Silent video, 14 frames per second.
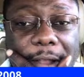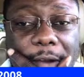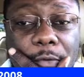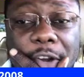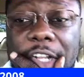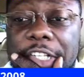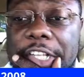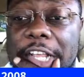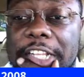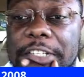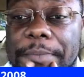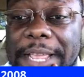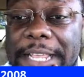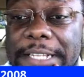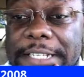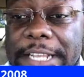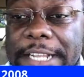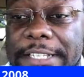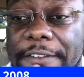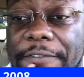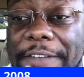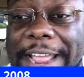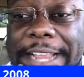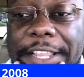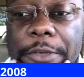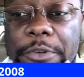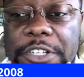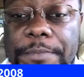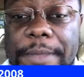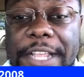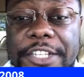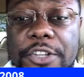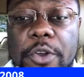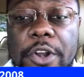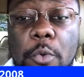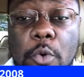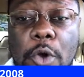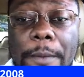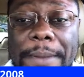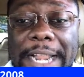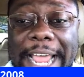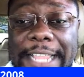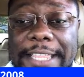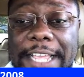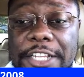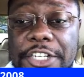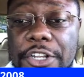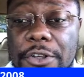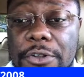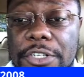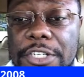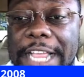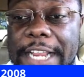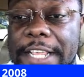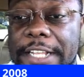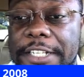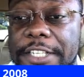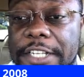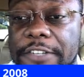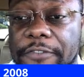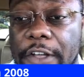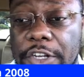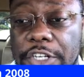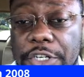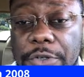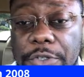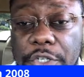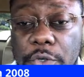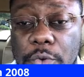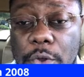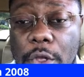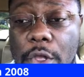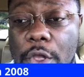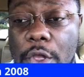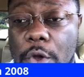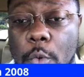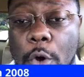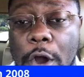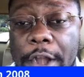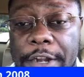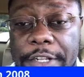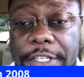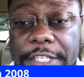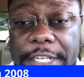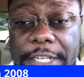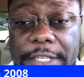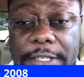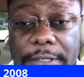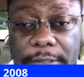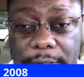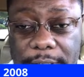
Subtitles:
Renaissance Man says the fact he was messing with a woman like that shows that he is dysfunctional too. Water seeks